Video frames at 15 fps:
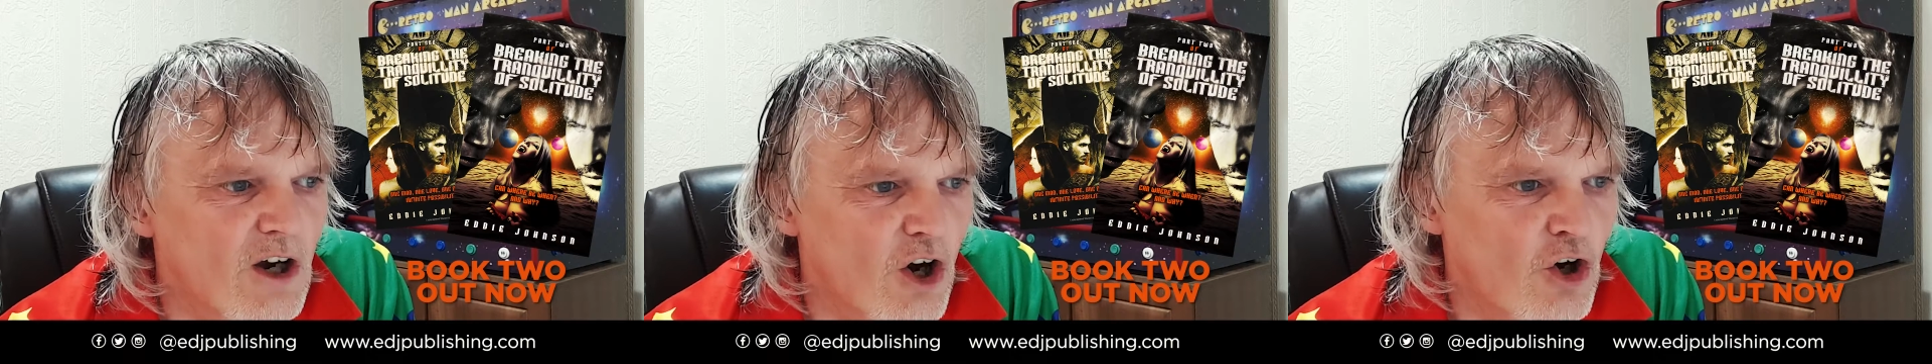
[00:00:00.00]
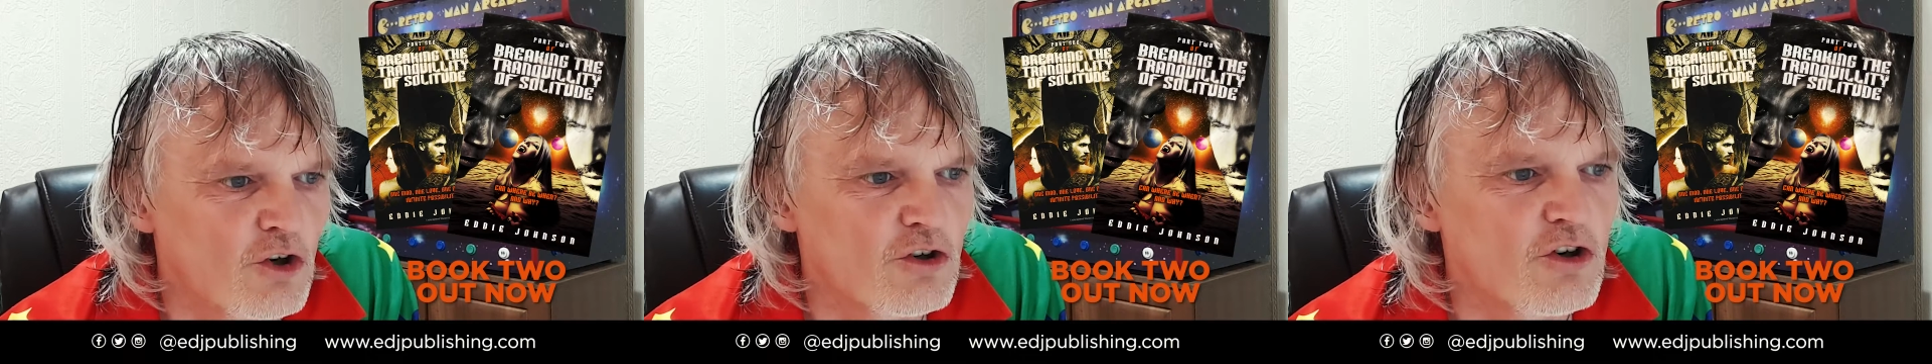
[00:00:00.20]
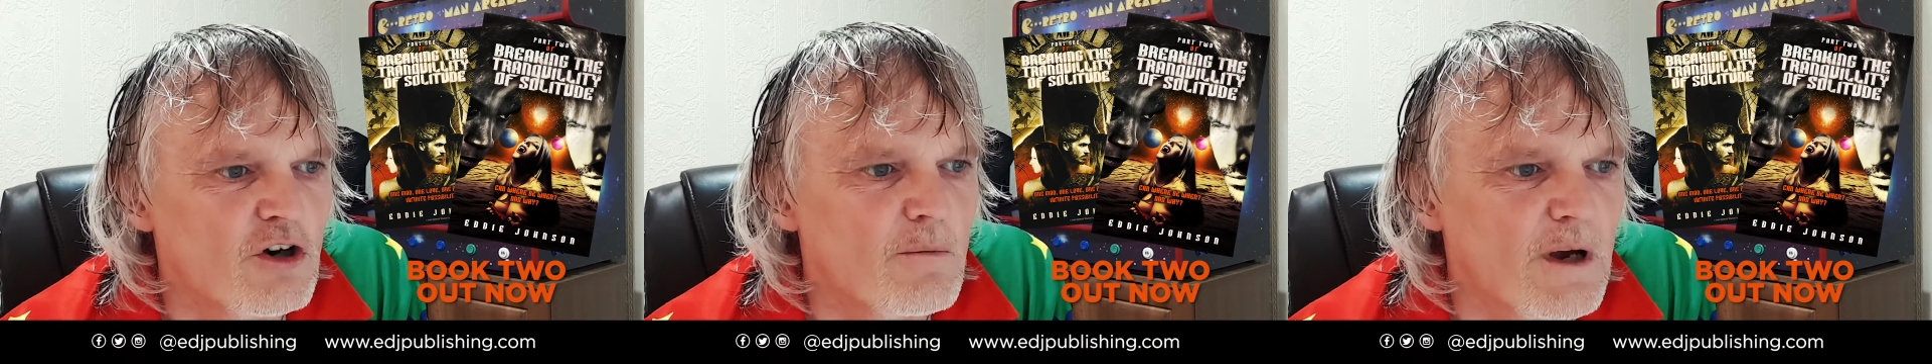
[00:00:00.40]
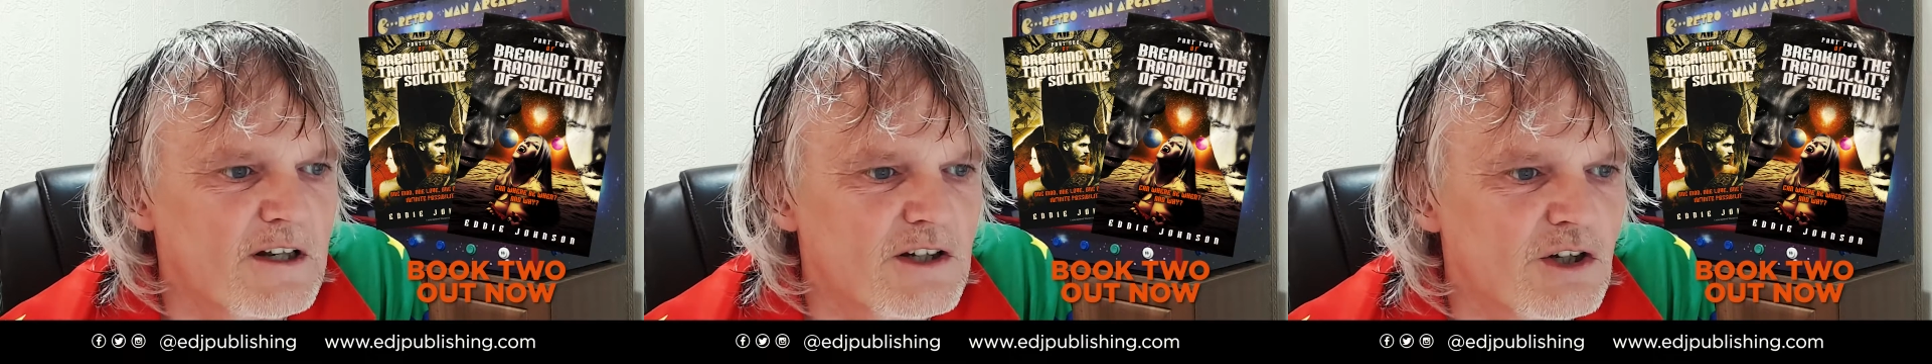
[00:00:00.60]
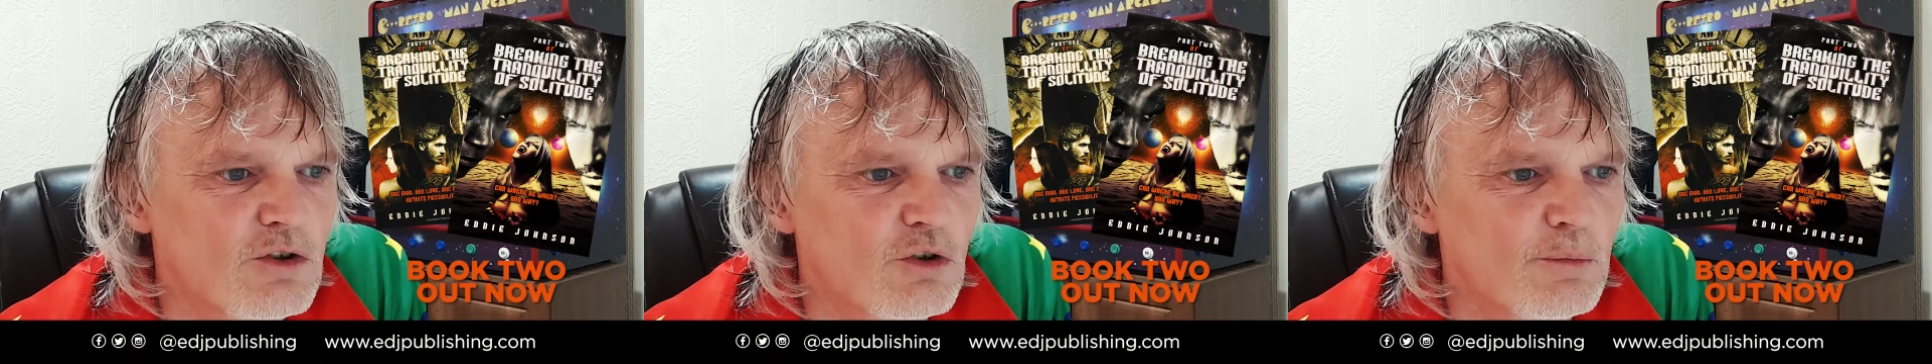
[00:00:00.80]

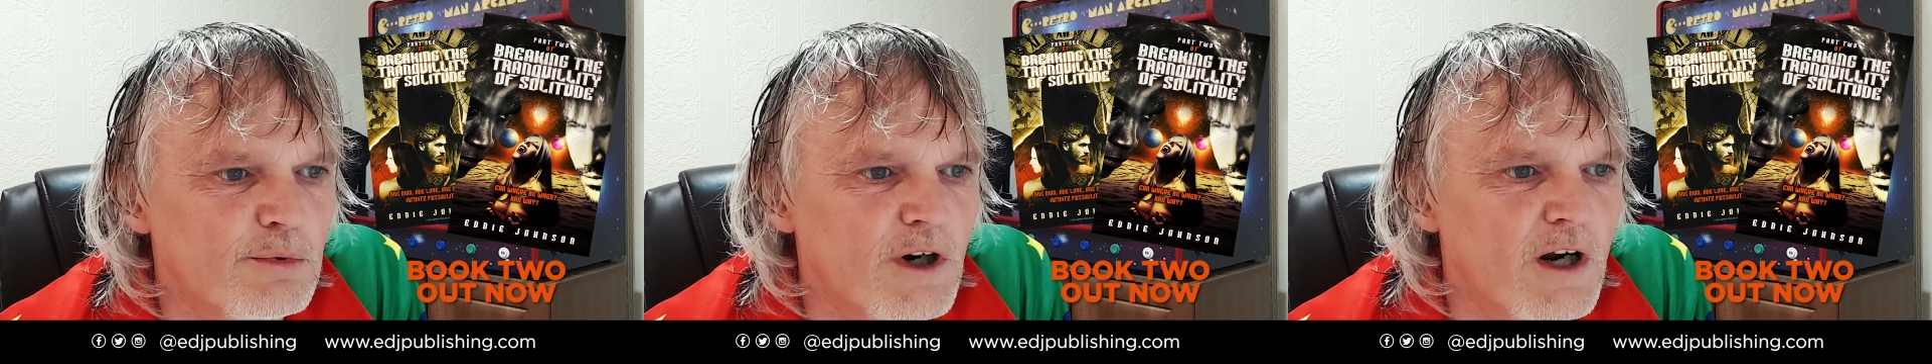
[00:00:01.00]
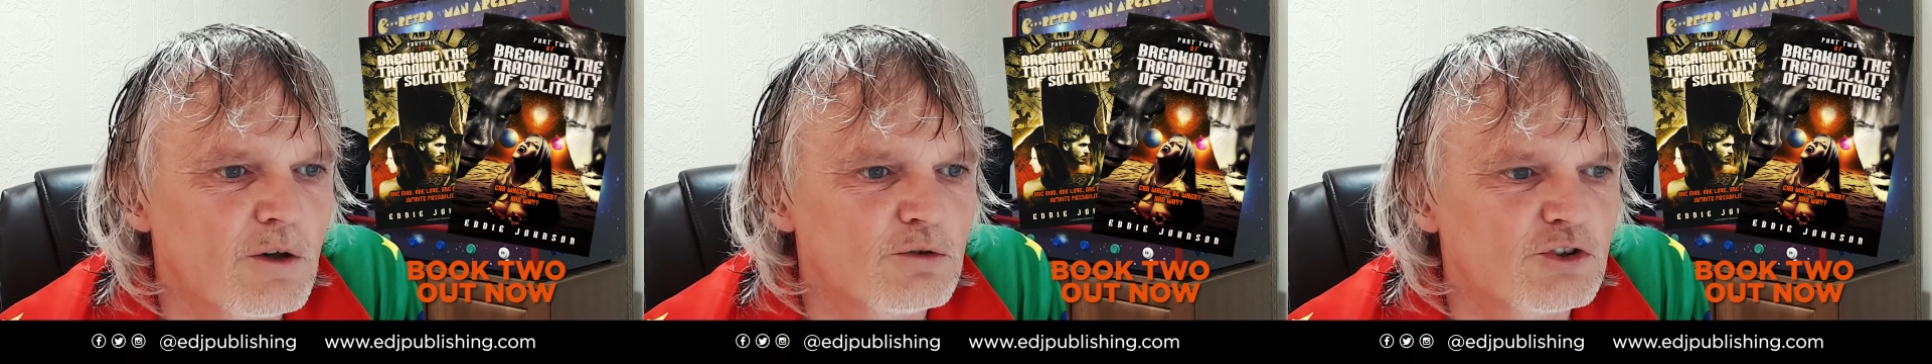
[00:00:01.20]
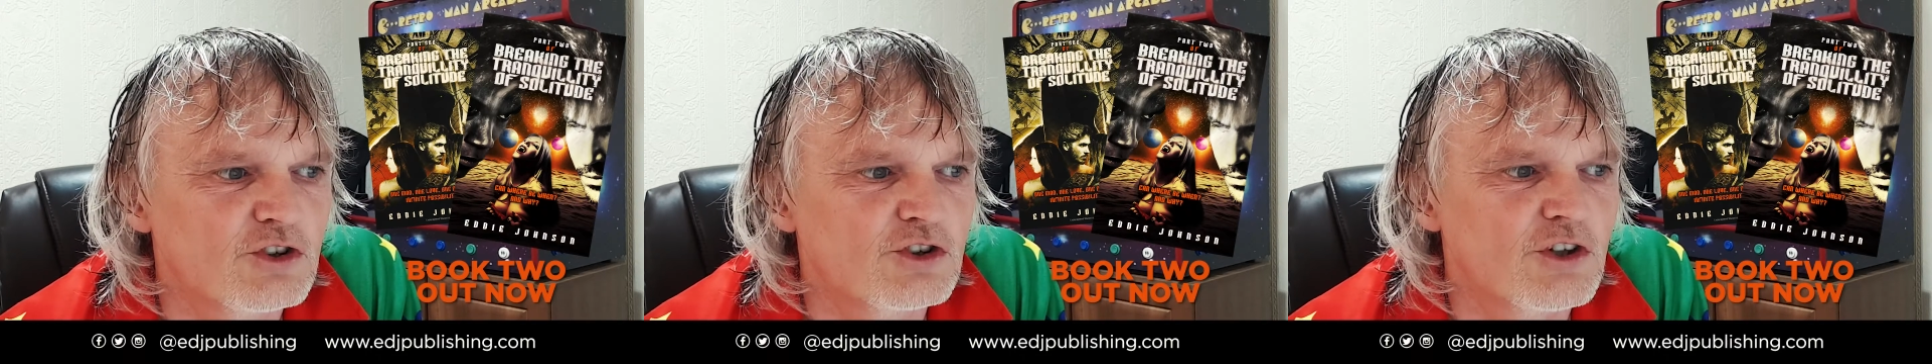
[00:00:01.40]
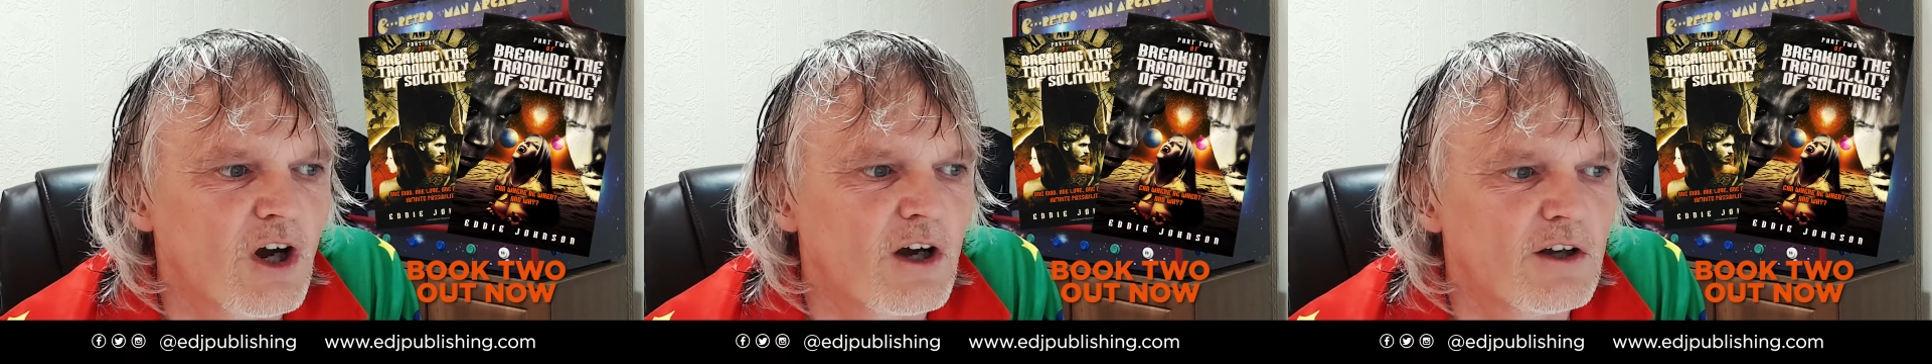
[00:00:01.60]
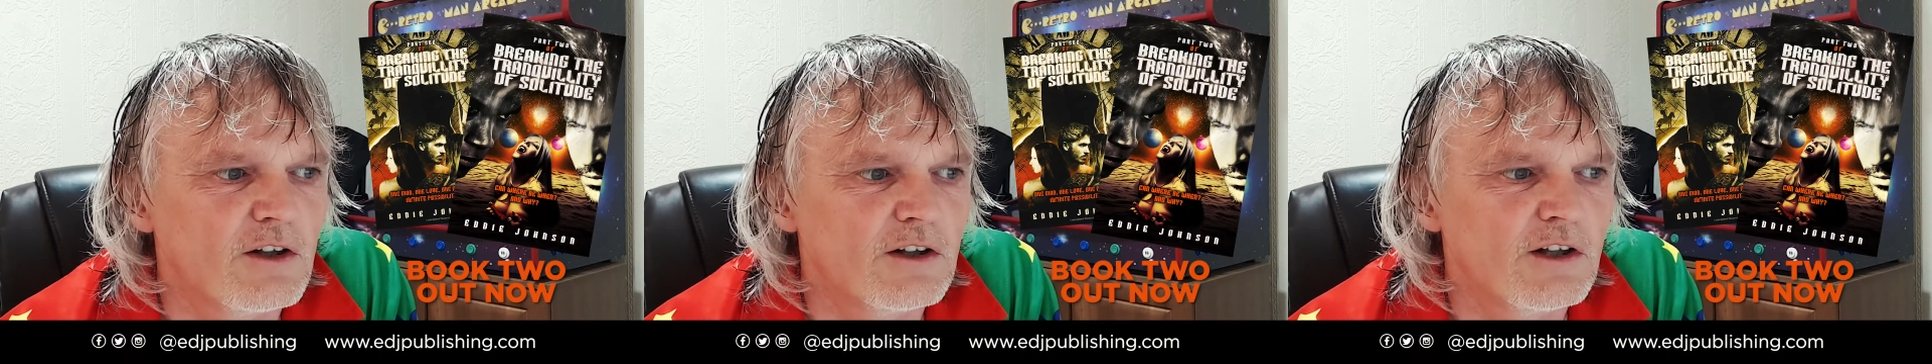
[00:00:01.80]
ungrammatical prose
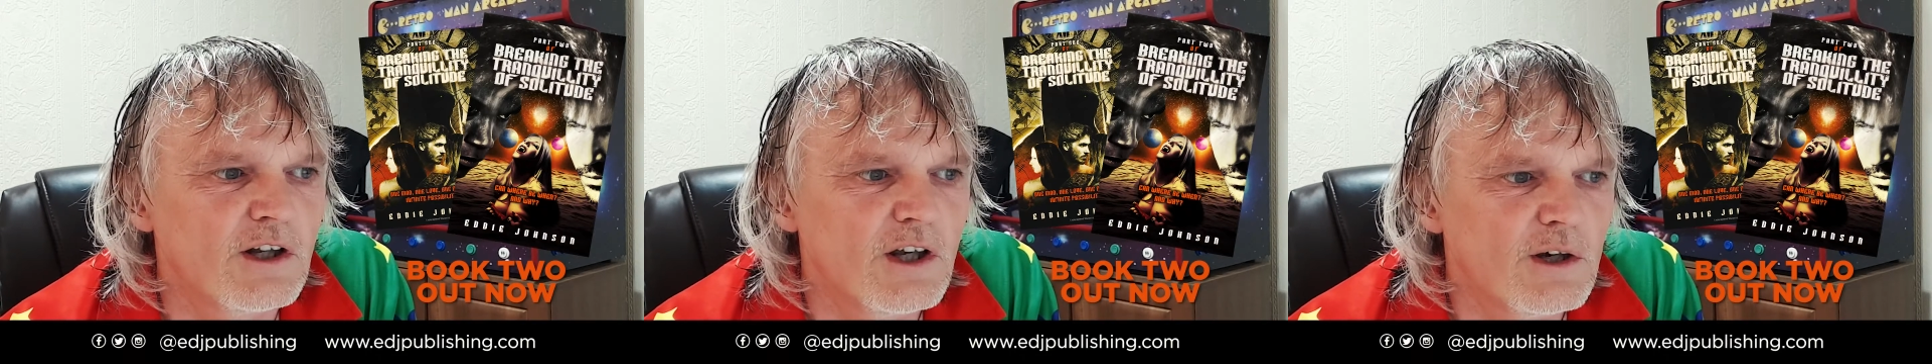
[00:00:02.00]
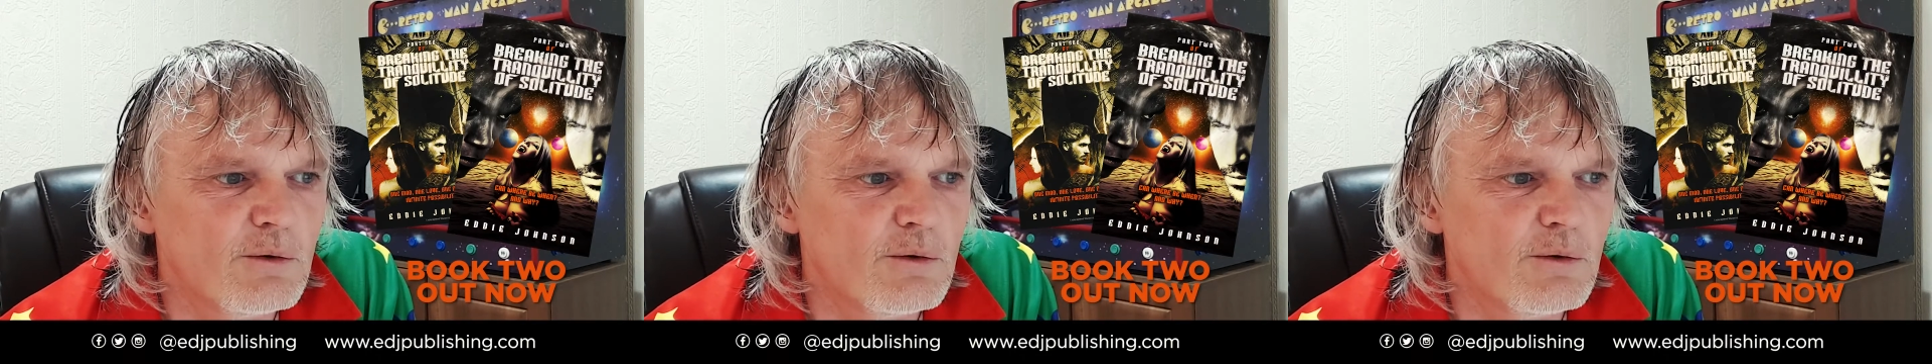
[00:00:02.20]
style